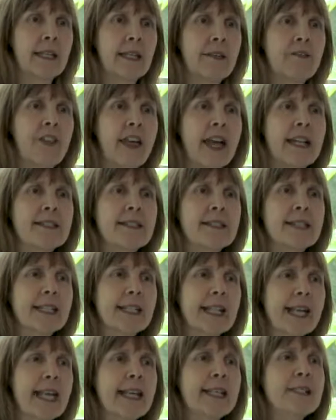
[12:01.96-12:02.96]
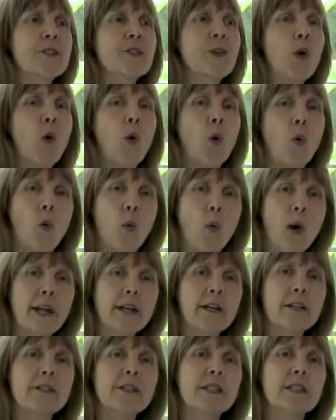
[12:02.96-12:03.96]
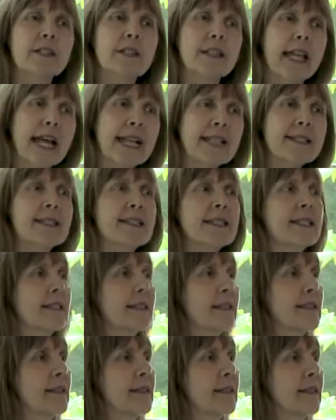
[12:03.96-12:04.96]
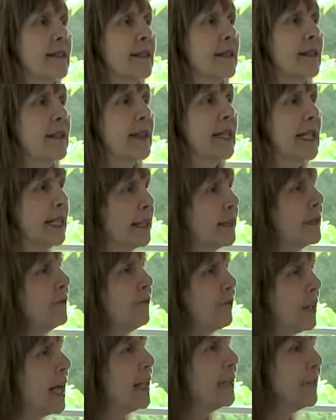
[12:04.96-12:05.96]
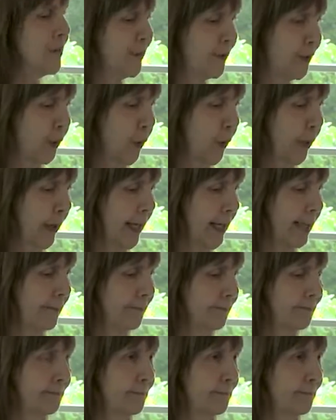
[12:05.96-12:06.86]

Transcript: If that's the case, what are the lessons in the flood story?